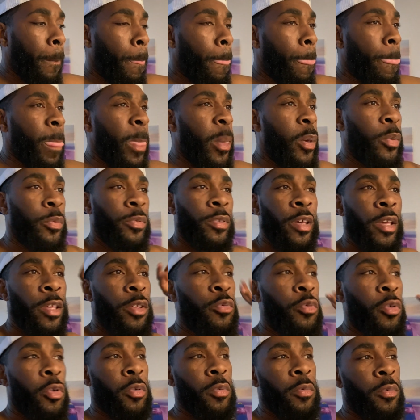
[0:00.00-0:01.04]
you know what I'm
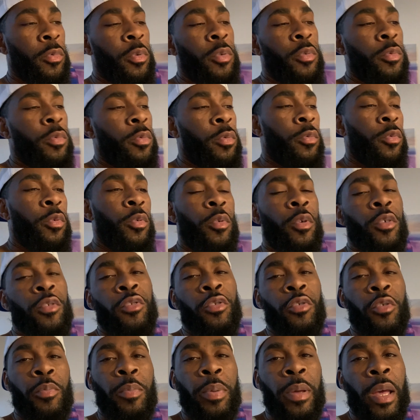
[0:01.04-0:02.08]
saying? We want
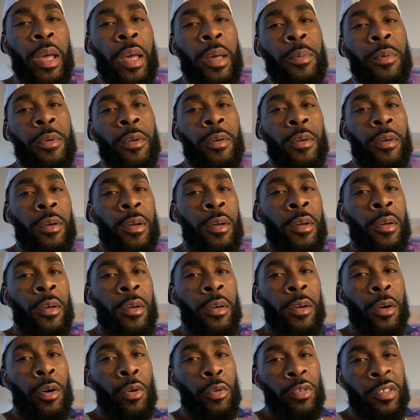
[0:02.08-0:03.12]
you to be able to
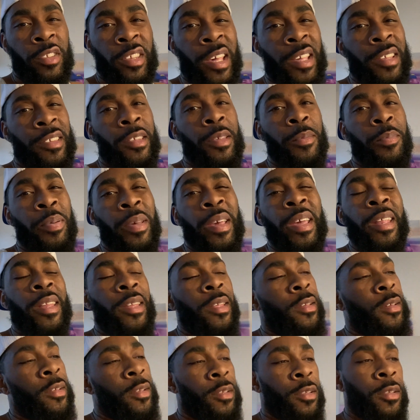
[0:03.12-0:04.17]
go to JCPenney,
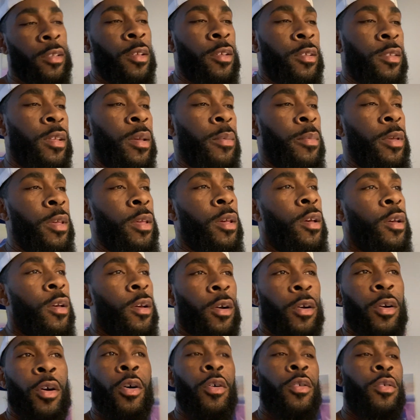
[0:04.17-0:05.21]
you know what I'm saying?
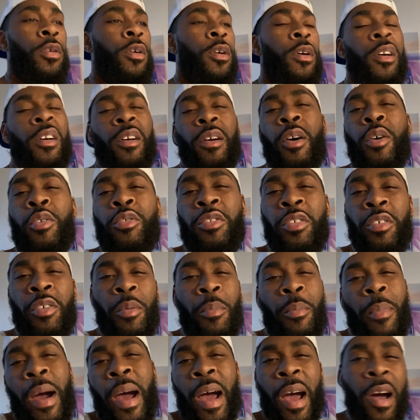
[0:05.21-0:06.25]
Or go to the
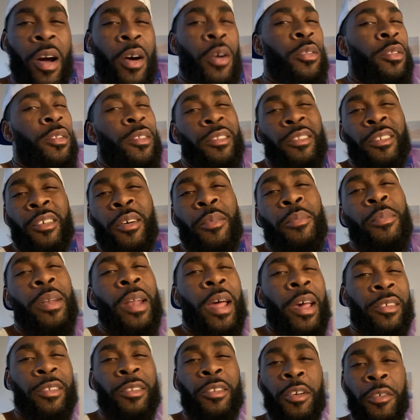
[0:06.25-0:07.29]
mall or something, and
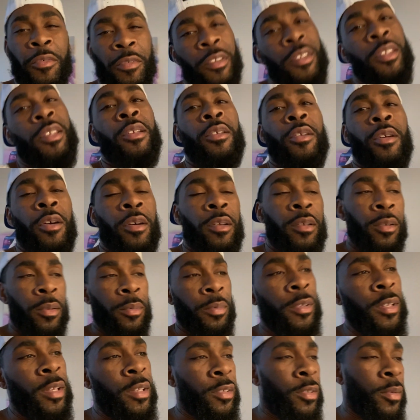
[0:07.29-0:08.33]
our stuff is in there. You know what
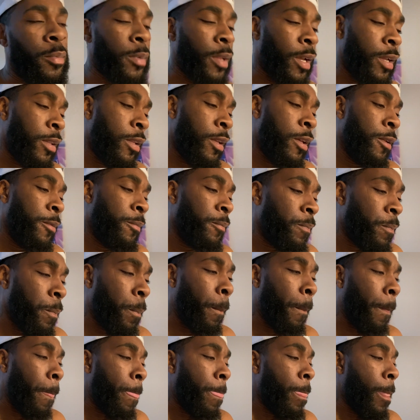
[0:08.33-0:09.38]
I'm saying? Something like that.
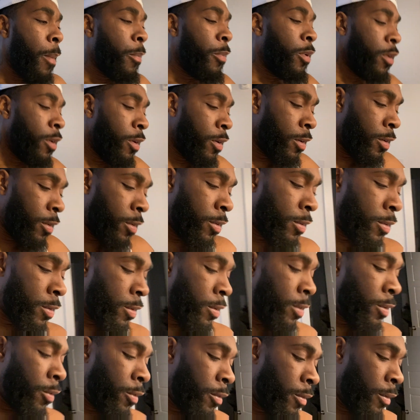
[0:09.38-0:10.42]

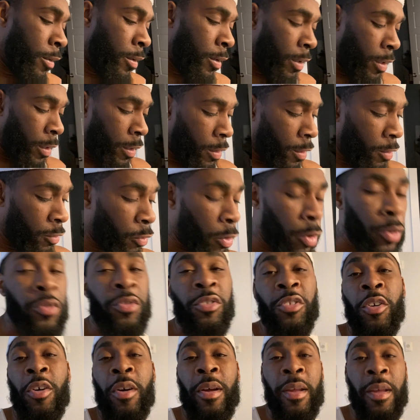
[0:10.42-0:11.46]
But it's where you
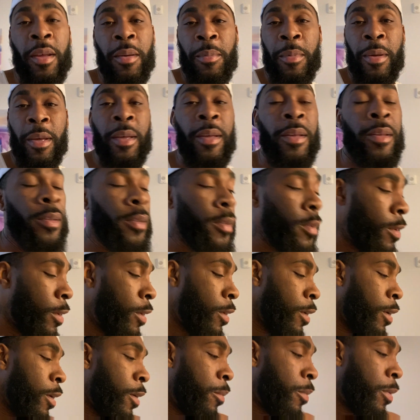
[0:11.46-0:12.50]
started, man.
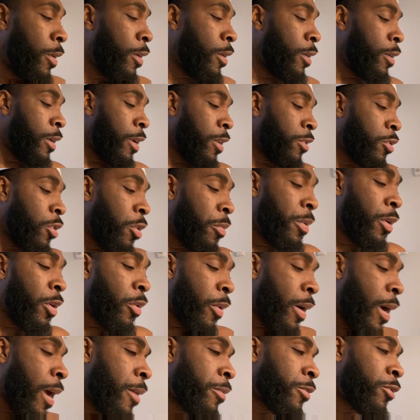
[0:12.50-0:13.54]
But that's going to be a
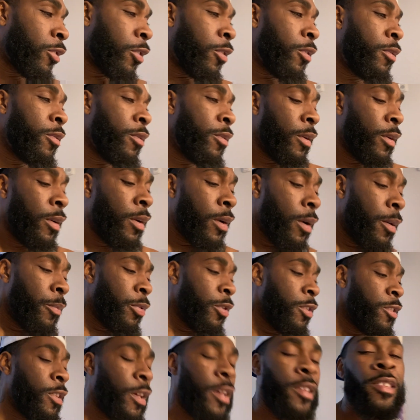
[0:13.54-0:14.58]
wrap. So
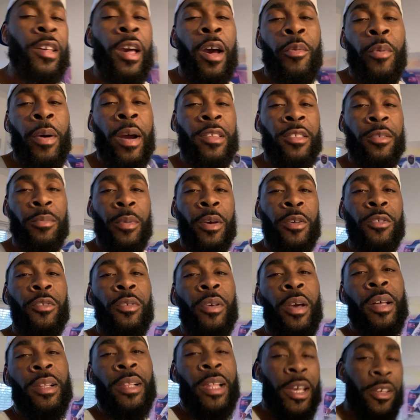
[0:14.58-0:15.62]
appreciate y'all watching. Make sure
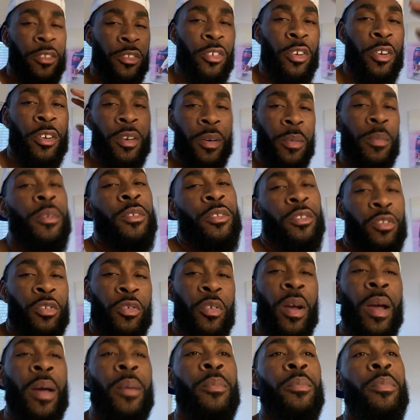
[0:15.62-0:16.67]
y'all like, share, comment,
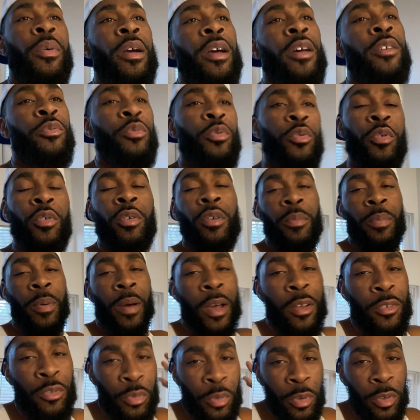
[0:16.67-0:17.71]
subscribe, and browse. We're going up
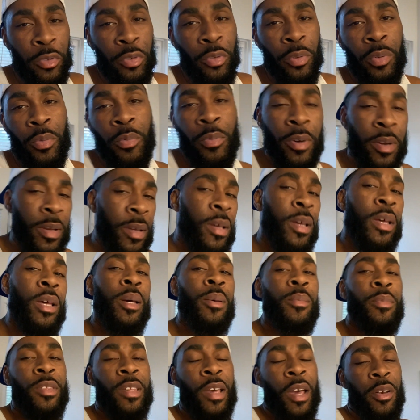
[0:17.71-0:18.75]
out 2021.
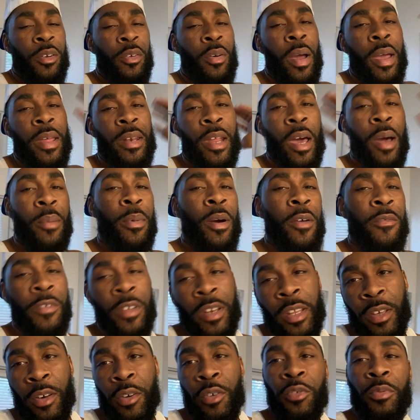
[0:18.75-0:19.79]
Y'all know I ain't out my
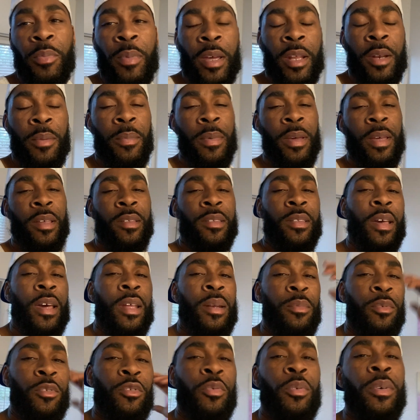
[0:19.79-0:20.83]
videos, man. In the meantime,
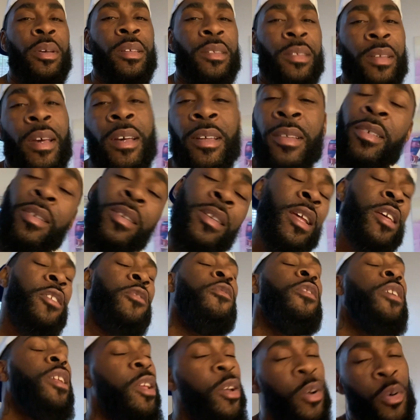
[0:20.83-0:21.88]
in between time, to the next
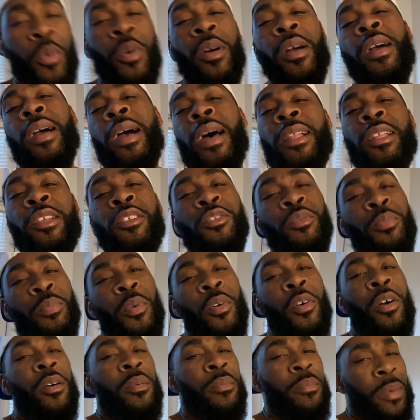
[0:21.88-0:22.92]
video, I'll let you
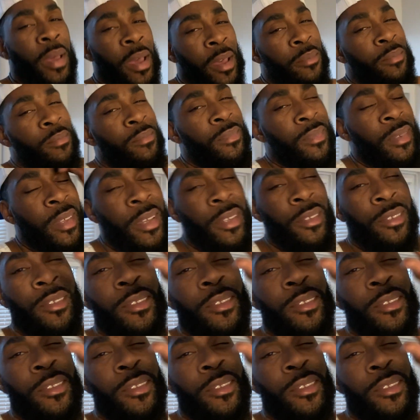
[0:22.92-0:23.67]
boy on map. Yes,